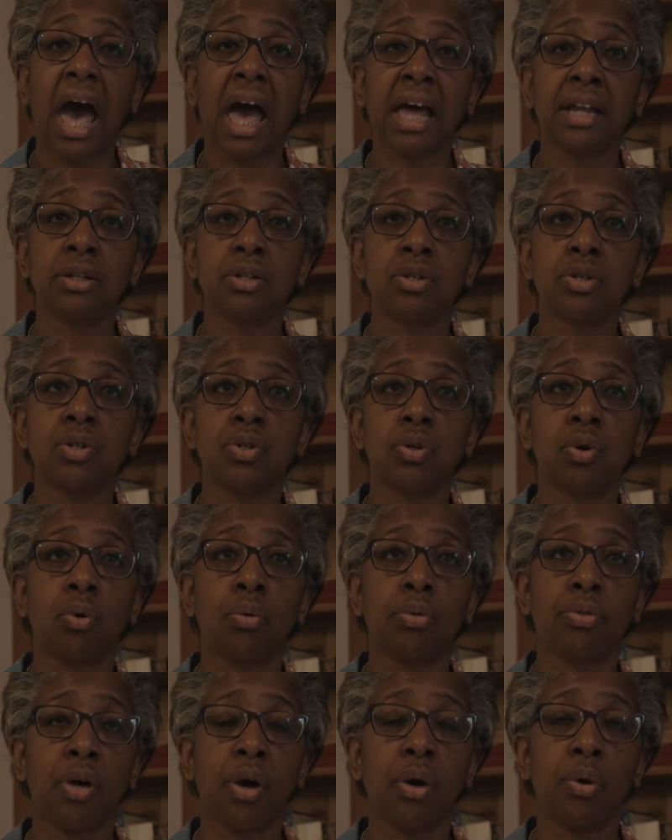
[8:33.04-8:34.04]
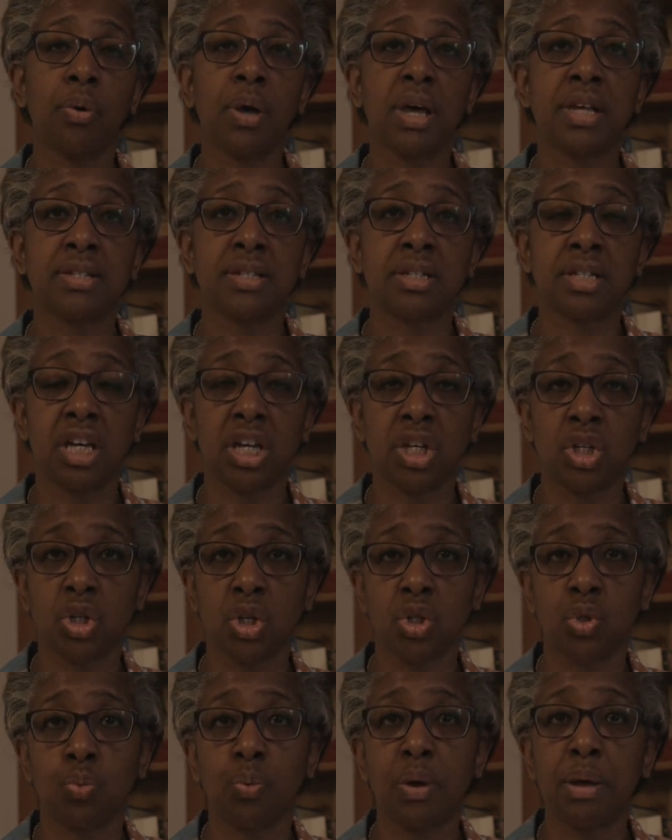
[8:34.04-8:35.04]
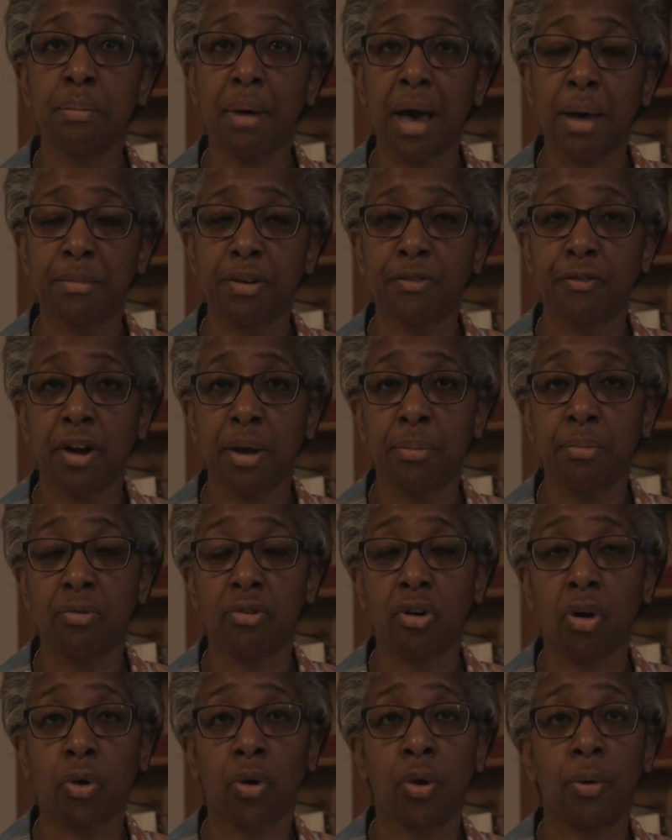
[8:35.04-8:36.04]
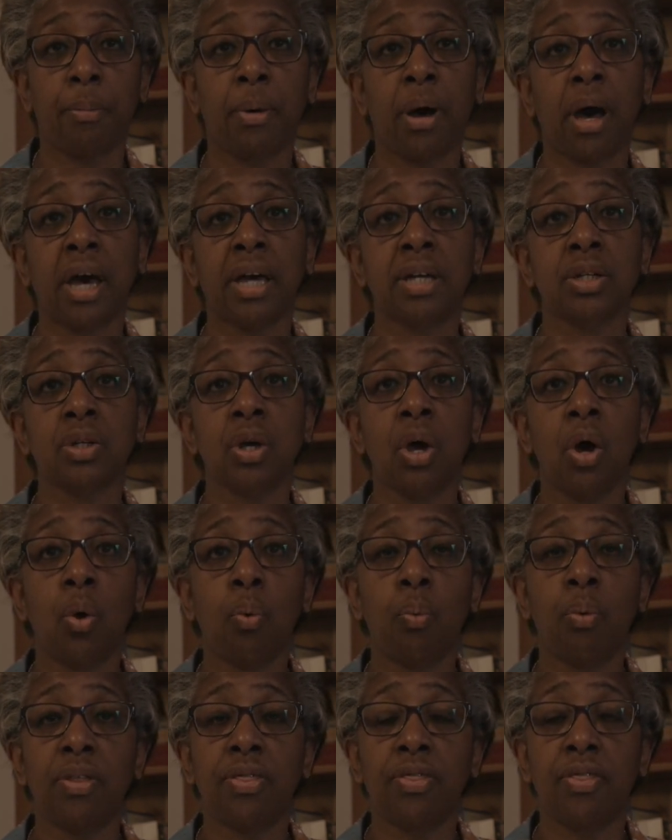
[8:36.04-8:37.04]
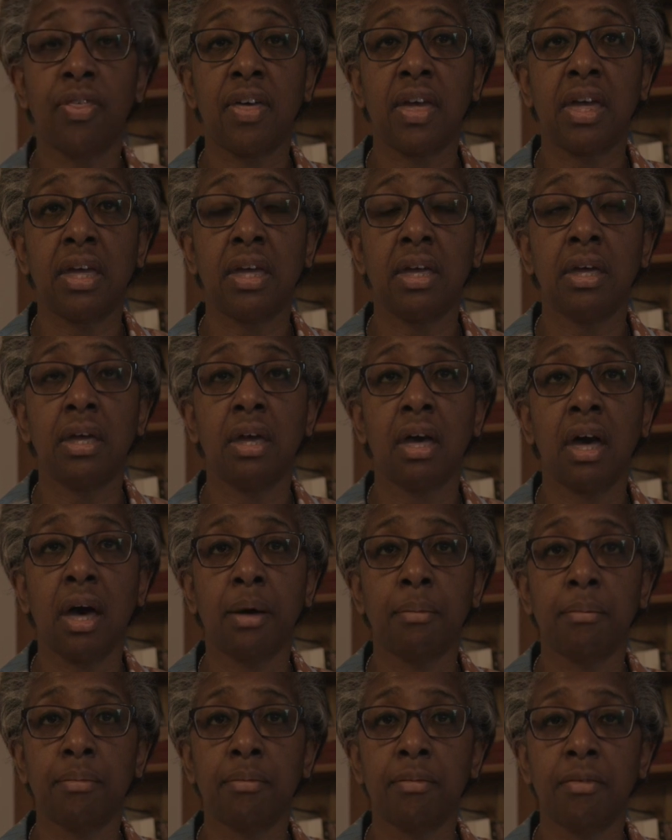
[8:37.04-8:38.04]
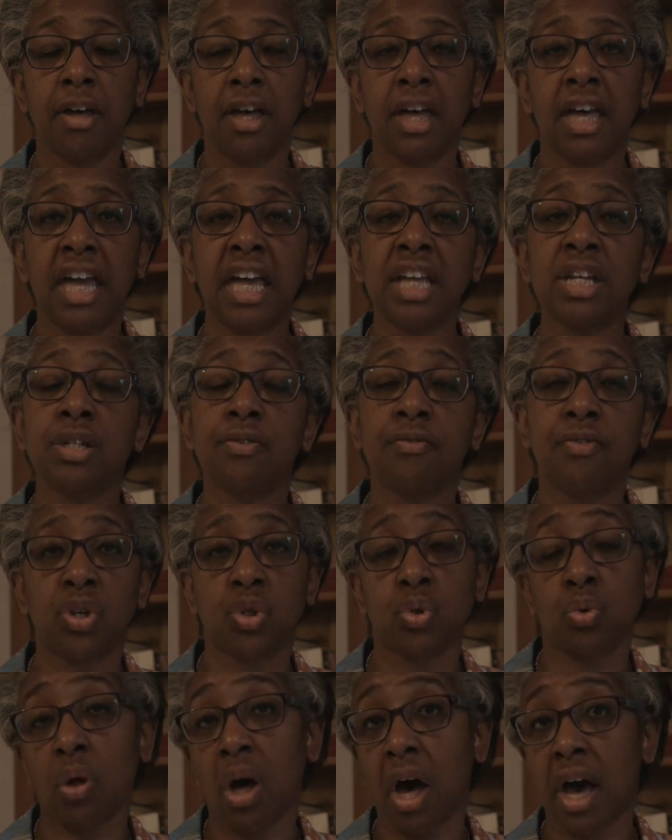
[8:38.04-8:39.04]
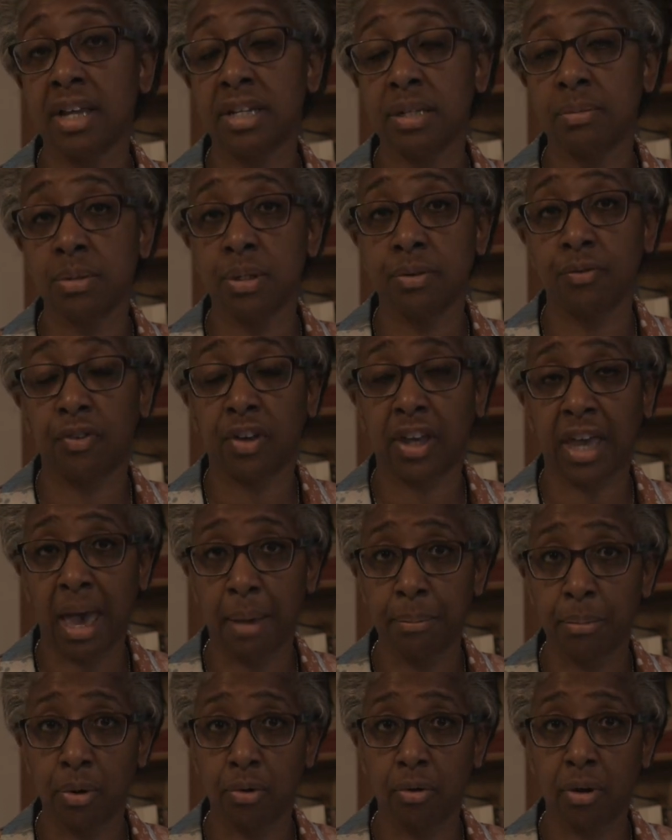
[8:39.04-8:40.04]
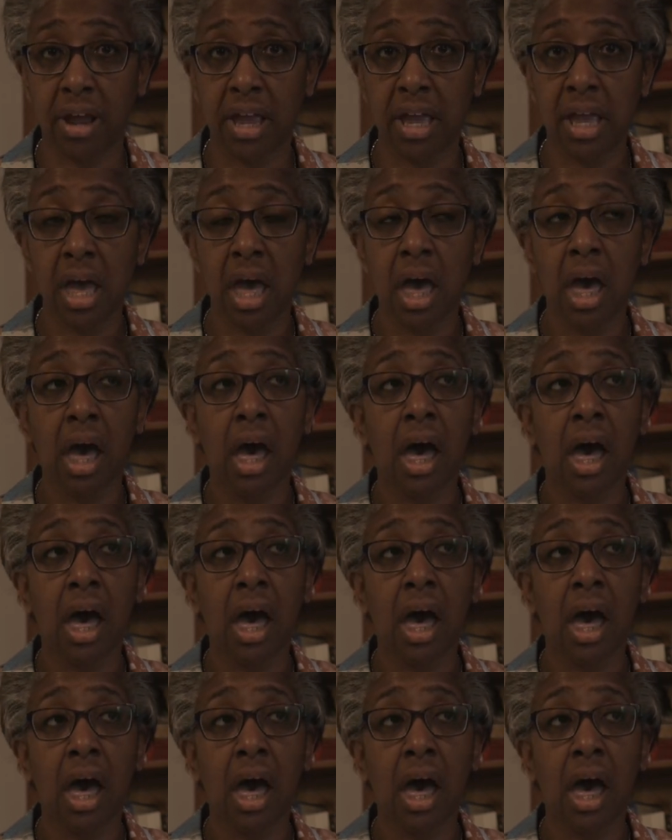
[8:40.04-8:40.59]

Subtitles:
And although as teachers we might be very preoccupied with the individual items of vocabulary,